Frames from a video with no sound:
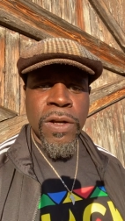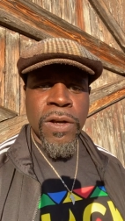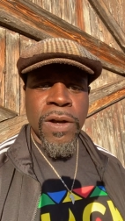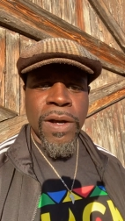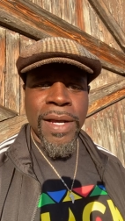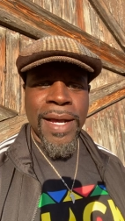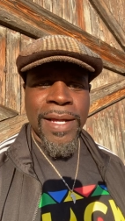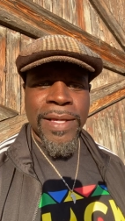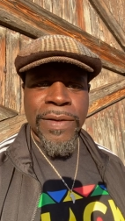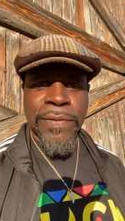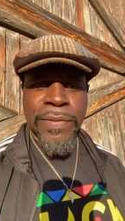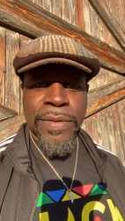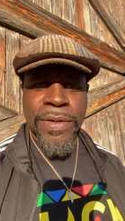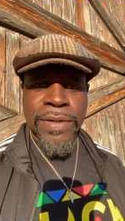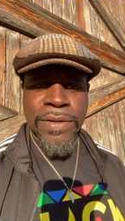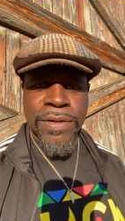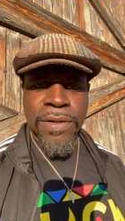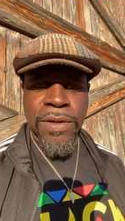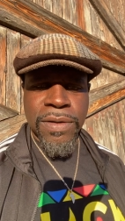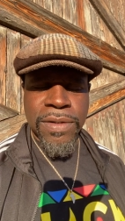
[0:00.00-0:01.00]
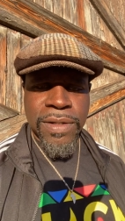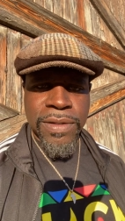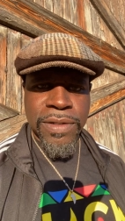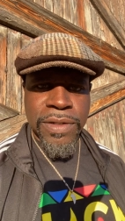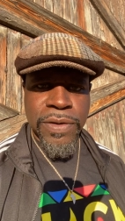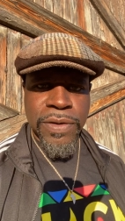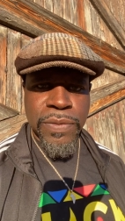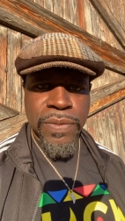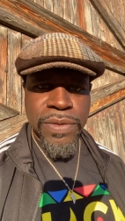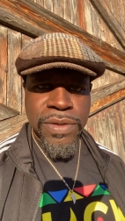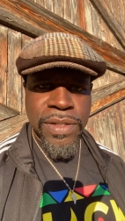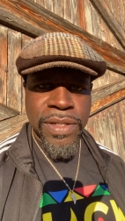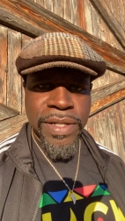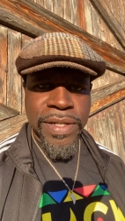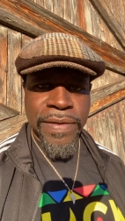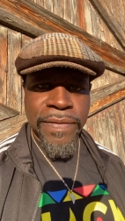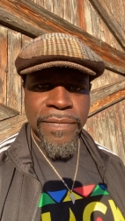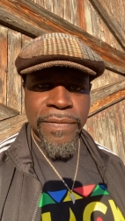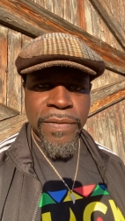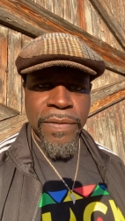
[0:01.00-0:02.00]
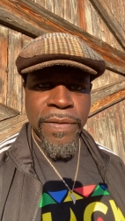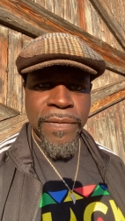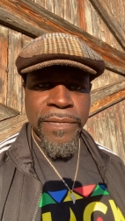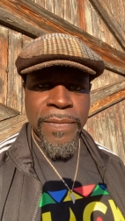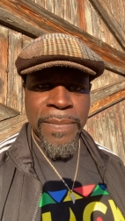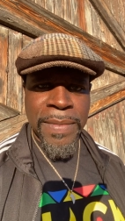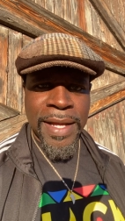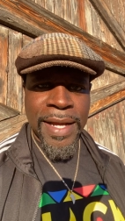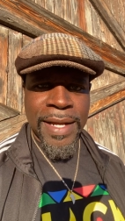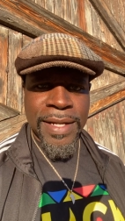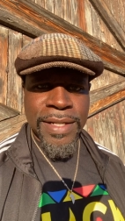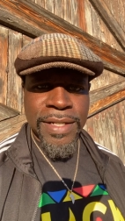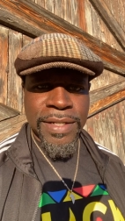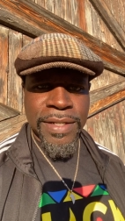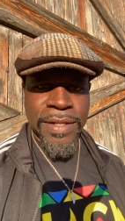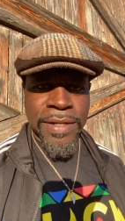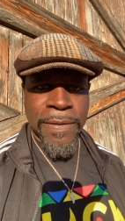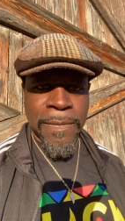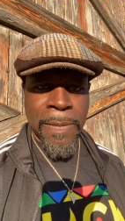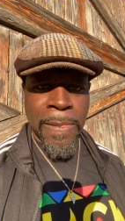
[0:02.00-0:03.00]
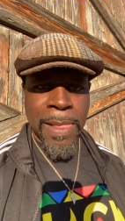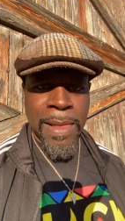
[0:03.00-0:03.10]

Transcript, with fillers: or got the results that you was looking for from last year.